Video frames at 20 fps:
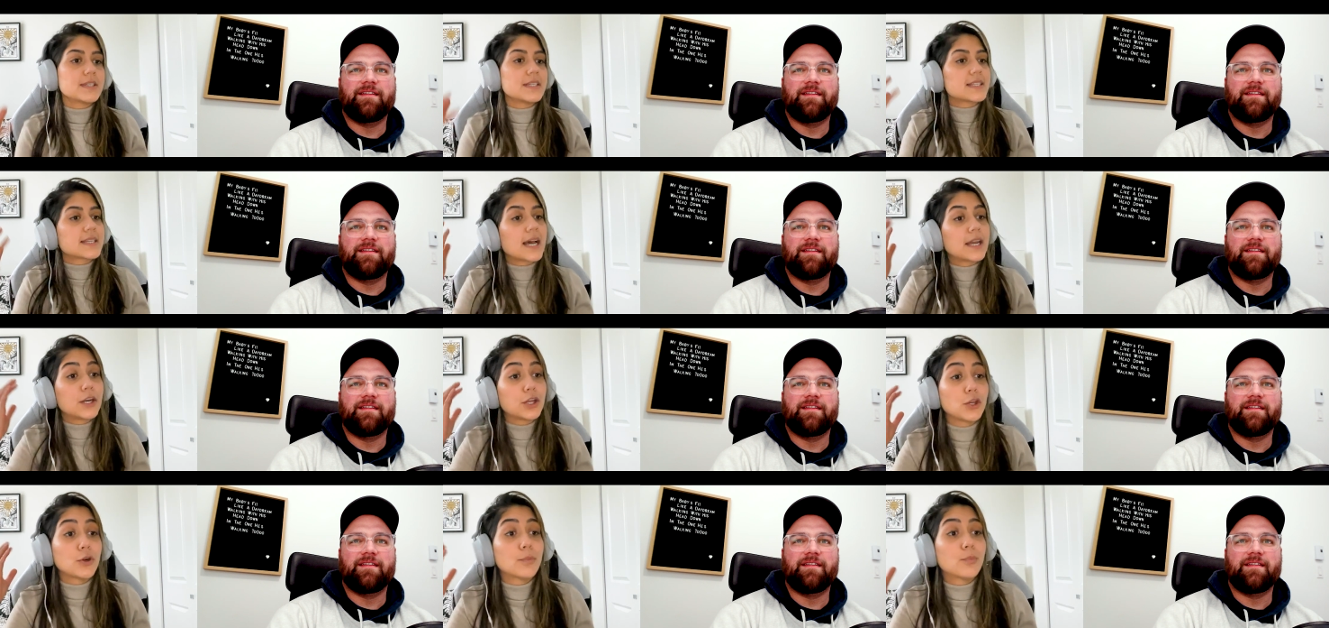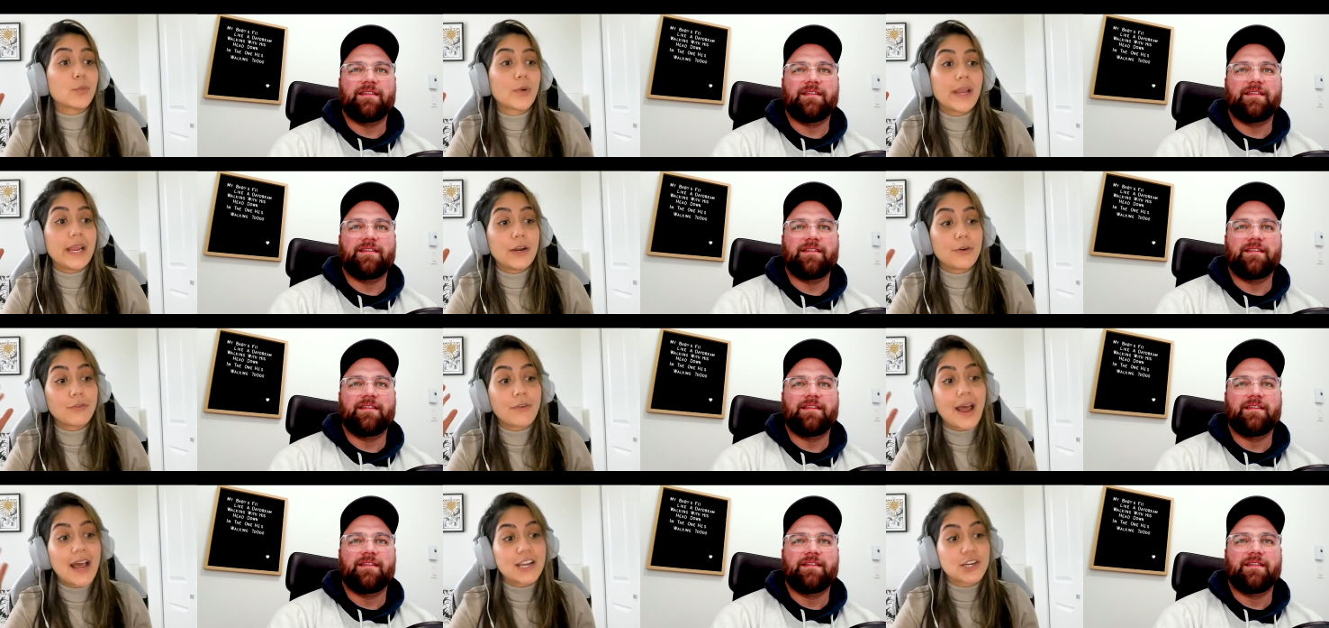Speaker 1: it's kind of your brain
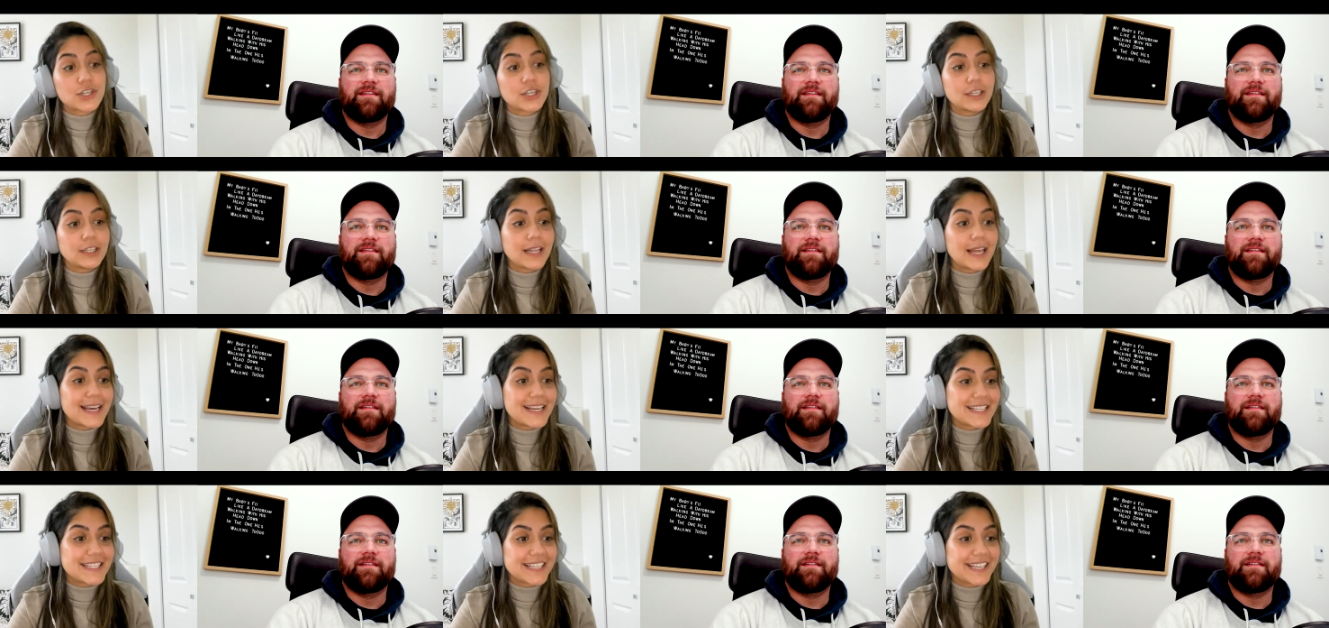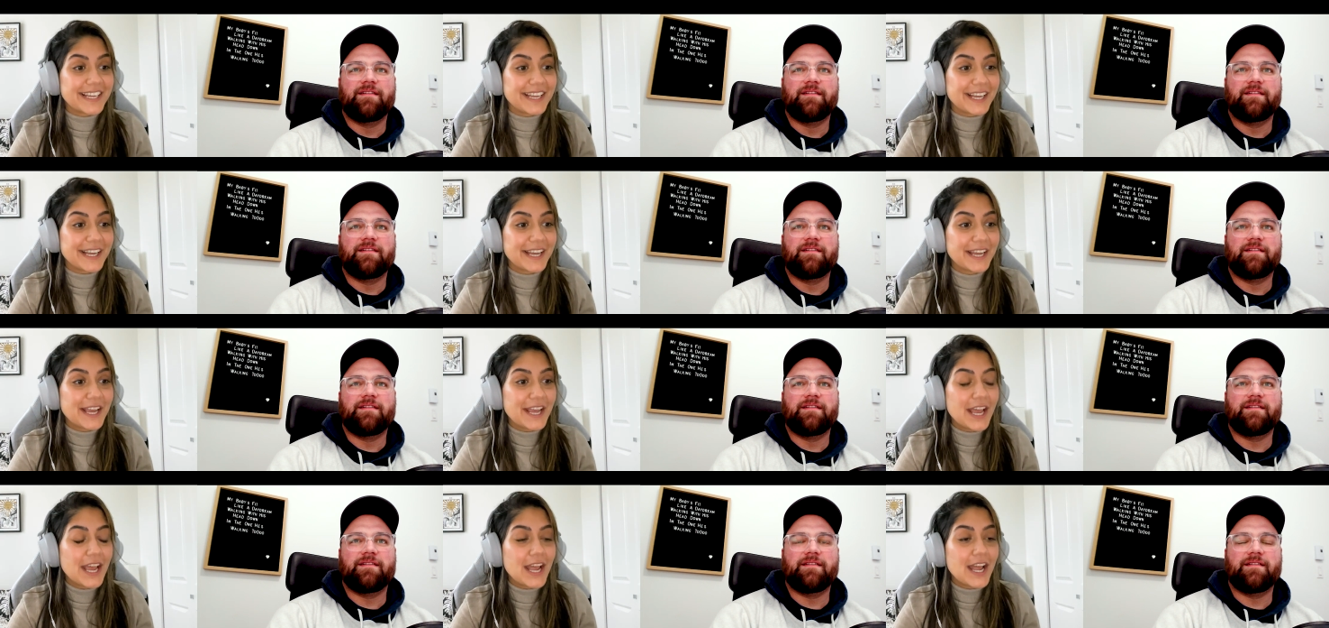rationalizing
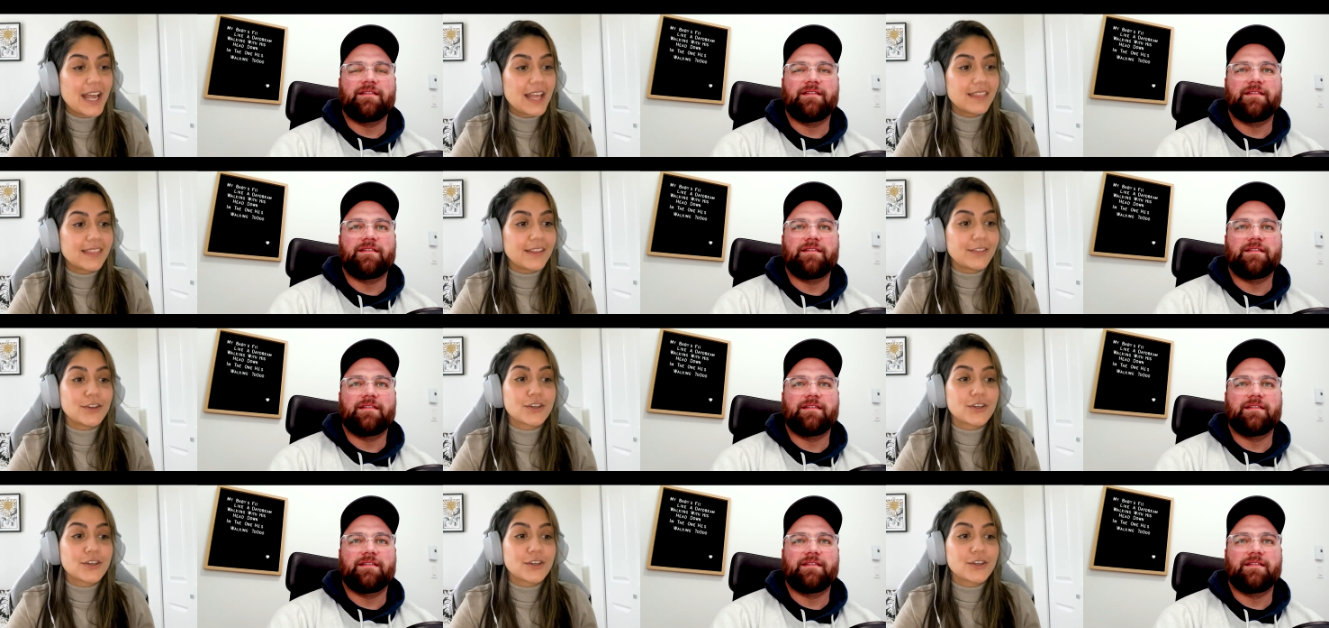that